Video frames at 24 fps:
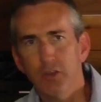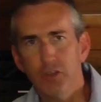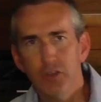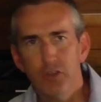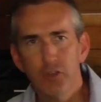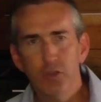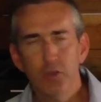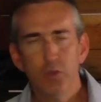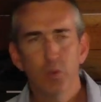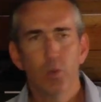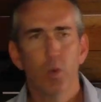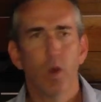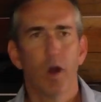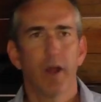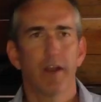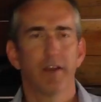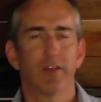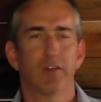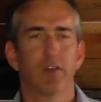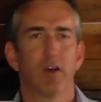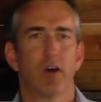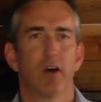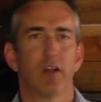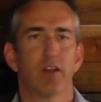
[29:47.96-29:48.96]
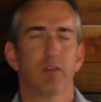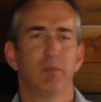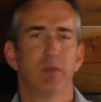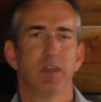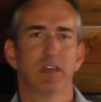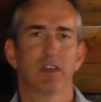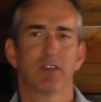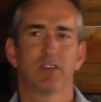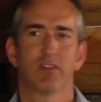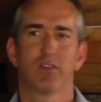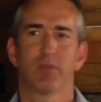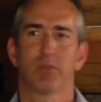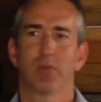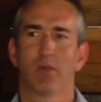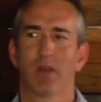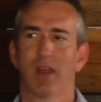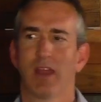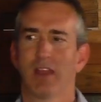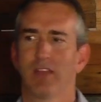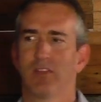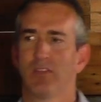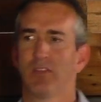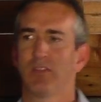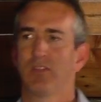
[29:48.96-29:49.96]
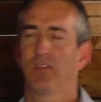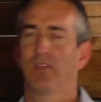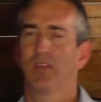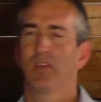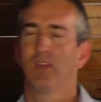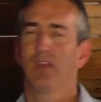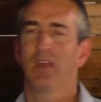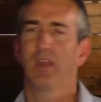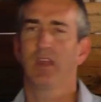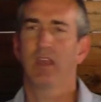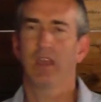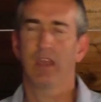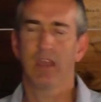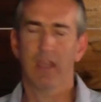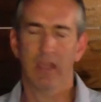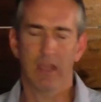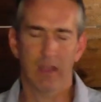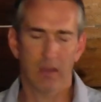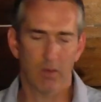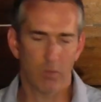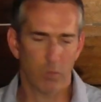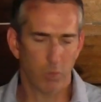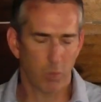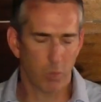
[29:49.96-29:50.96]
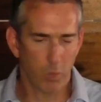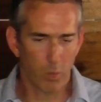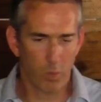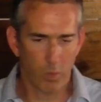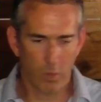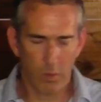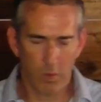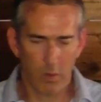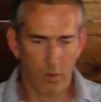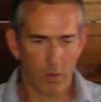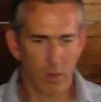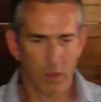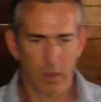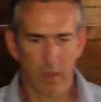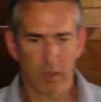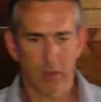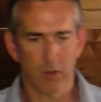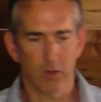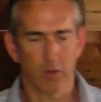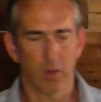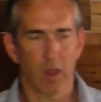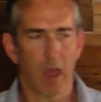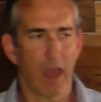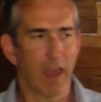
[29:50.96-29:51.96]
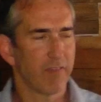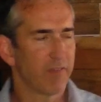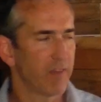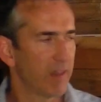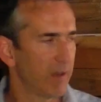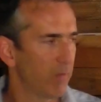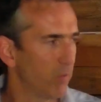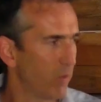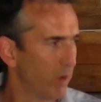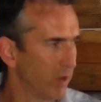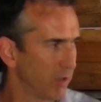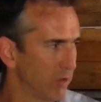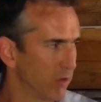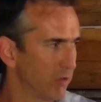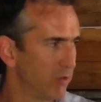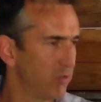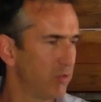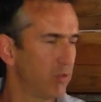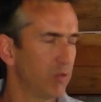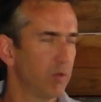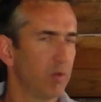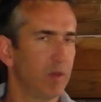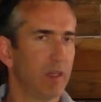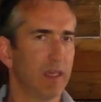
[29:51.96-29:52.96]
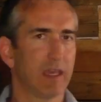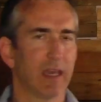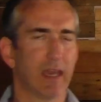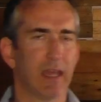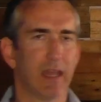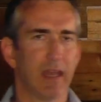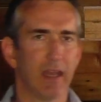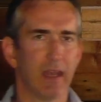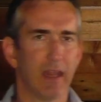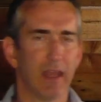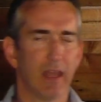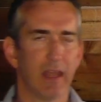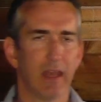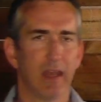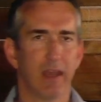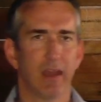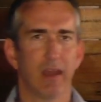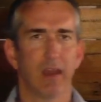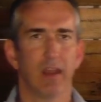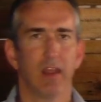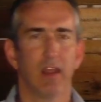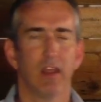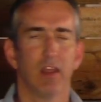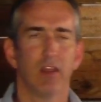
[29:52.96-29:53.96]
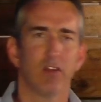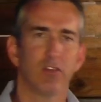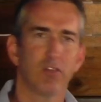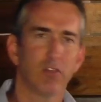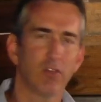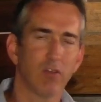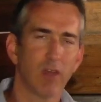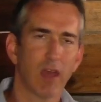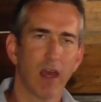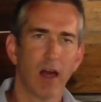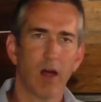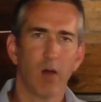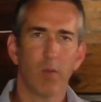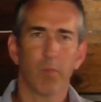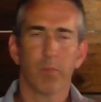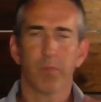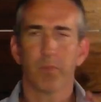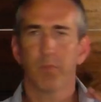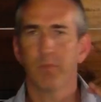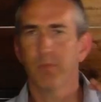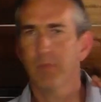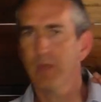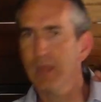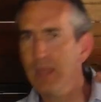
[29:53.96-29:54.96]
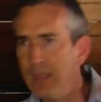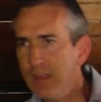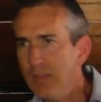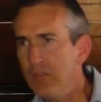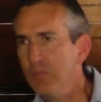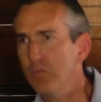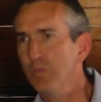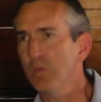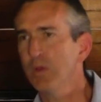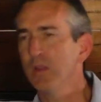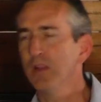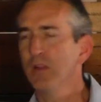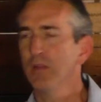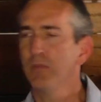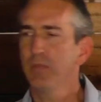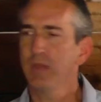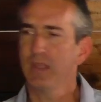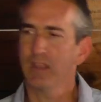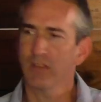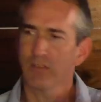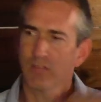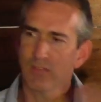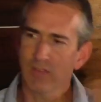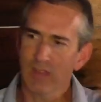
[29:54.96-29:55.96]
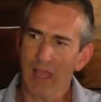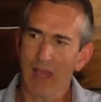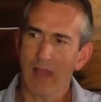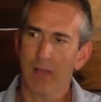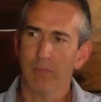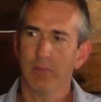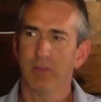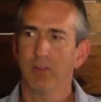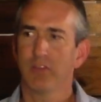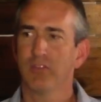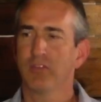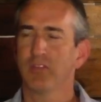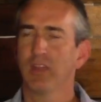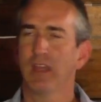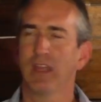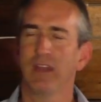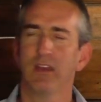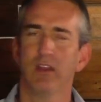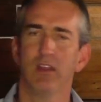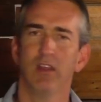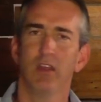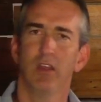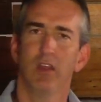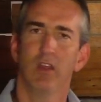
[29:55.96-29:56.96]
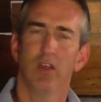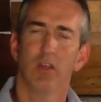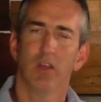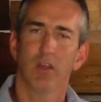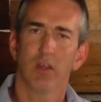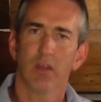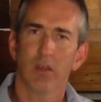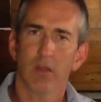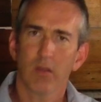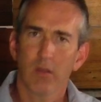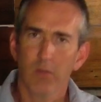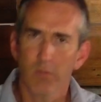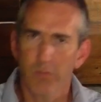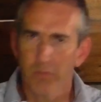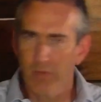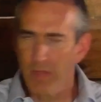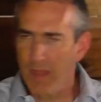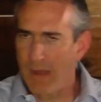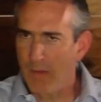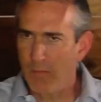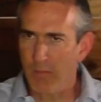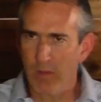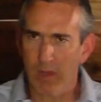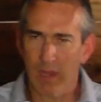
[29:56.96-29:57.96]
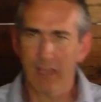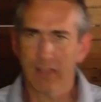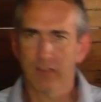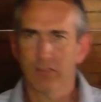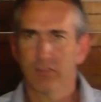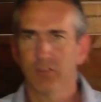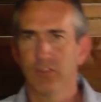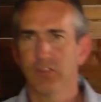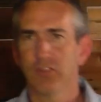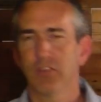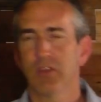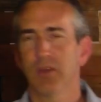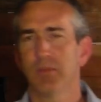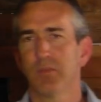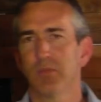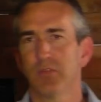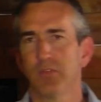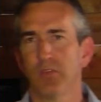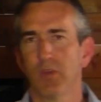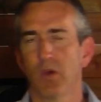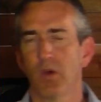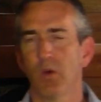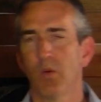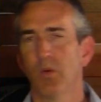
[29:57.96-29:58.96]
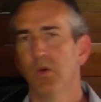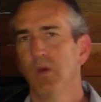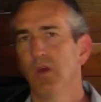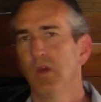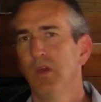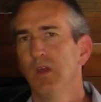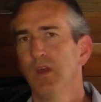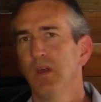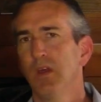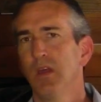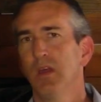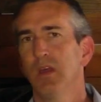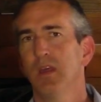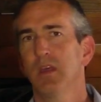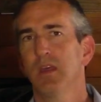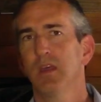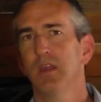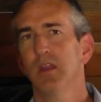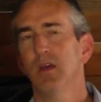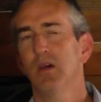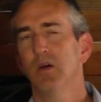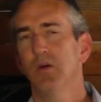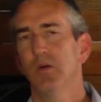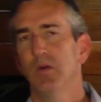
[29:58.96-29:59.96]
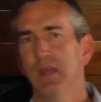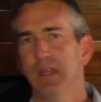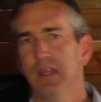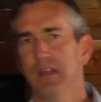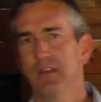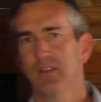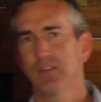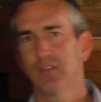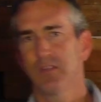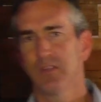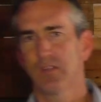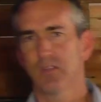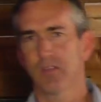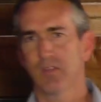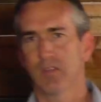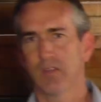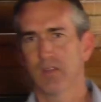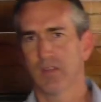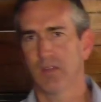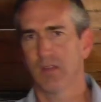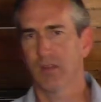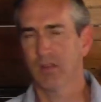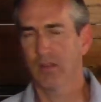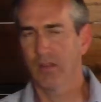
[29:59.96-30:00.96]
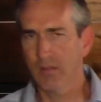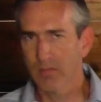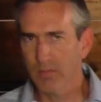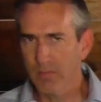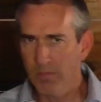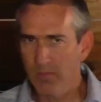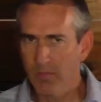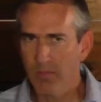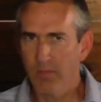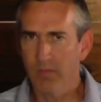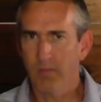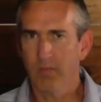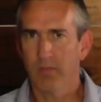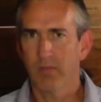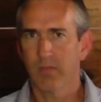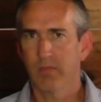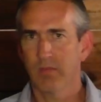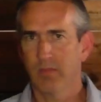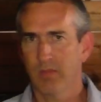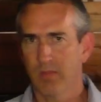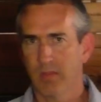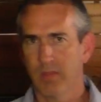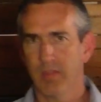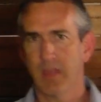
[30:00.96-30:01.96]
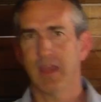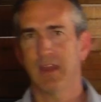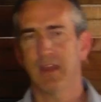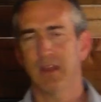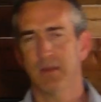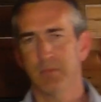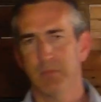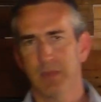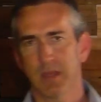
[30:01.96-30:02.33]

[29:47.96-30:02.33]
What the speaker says: do want God to be expressed in your life and what you're doing, and to help His will be established and for that relationship. So, you know, it's then it